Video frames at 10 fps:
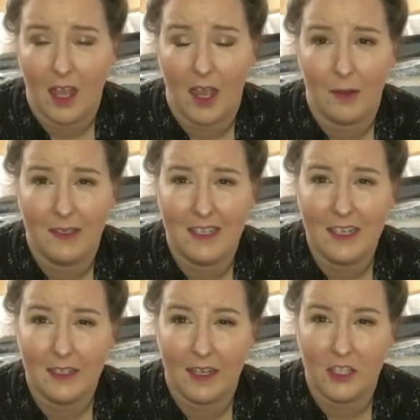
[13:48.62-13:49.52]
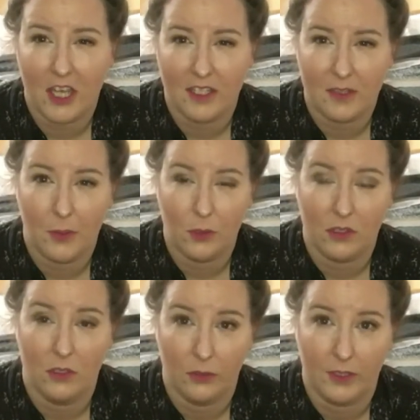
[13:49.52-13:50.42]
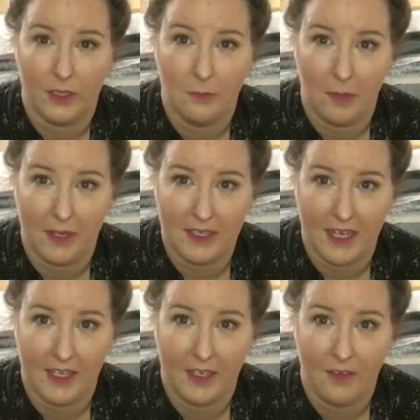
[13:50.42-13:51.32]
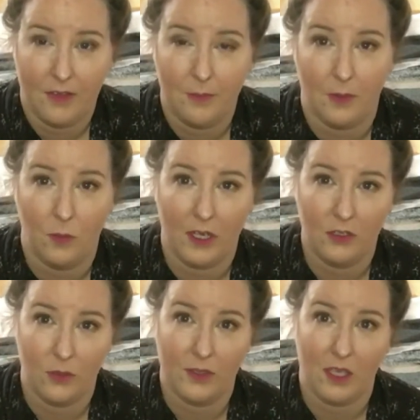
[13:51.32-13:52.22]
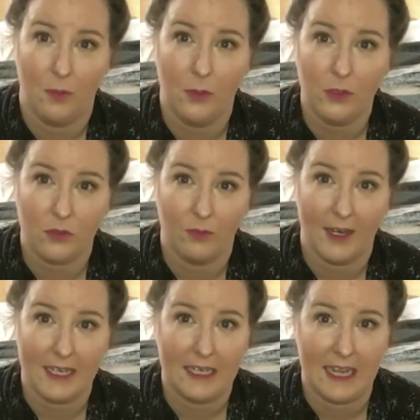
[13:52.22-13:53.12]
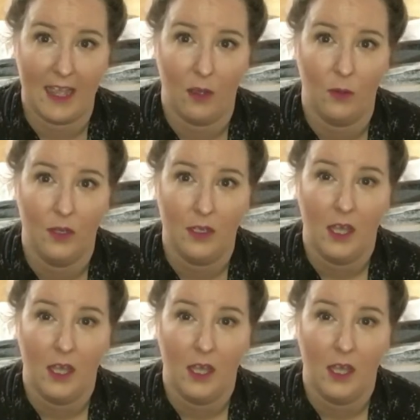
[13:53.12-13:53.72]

I didn't get a chance to post during my taking of it, but what I'll do is I'll post right now